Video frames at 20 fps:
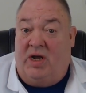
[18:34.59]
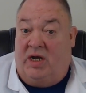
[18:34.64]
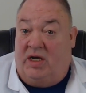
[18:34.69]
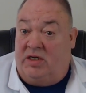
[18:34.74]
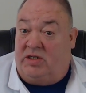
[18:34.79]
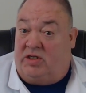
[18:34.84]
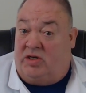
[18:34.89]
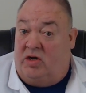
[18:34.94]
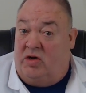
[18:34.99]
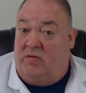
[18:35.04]

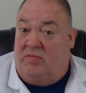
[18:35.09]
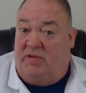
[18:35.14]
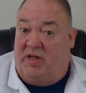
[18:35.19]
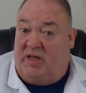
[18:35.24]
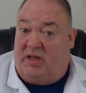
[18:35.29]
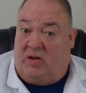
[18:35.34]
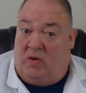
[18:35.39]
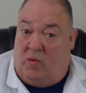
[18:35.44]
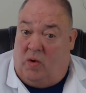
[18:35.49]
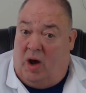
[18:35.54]
assume
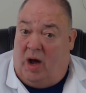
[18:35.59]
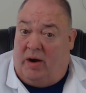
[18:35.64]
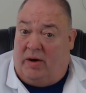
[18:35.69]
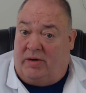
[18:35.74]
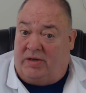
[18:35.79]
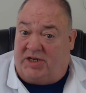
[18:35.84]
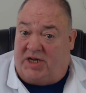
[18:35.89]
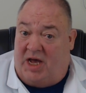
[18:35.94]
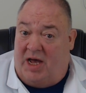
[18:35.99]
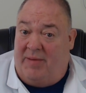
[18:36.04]
that the
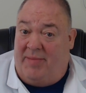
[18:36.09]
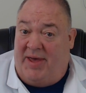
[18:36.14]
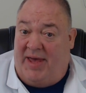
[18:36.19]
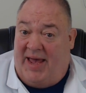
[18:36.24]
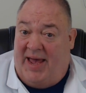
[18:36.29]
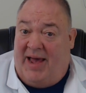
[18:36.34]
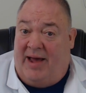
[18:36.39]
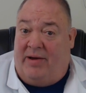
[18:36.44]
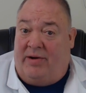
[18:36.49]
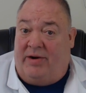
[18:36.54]
water's coming
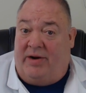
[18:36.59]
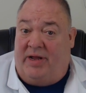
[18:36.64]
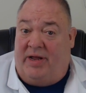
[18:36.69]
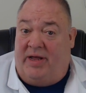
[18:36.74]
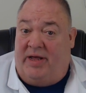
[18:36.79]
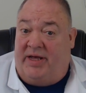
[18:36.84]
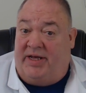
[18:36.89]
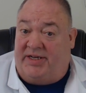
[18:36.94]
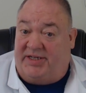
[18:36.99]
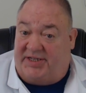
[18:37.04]
out
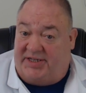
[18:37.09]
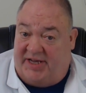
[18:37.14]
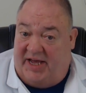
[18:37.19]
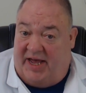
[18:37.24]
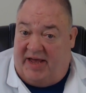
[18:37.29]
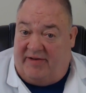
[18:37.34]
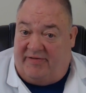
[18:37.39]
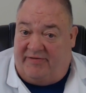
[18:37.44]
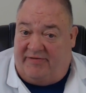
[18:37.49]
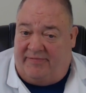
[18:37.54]
is
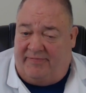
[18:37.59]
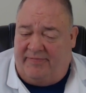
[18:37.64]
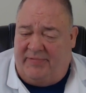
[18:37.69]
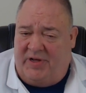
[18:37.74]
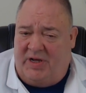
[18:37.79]
safe.